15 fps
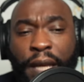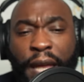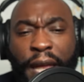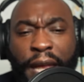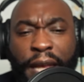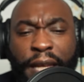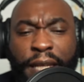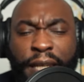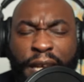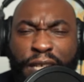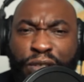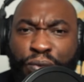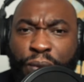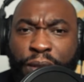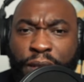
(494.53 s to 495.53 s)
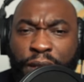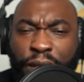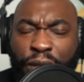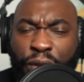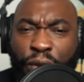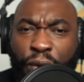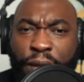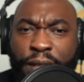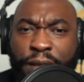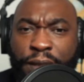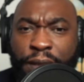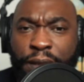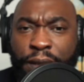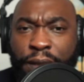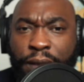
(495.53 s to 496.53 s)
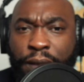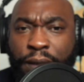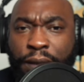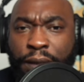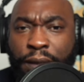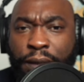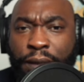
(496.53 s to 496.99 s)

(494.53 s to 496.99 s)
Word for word: And that's what the anointing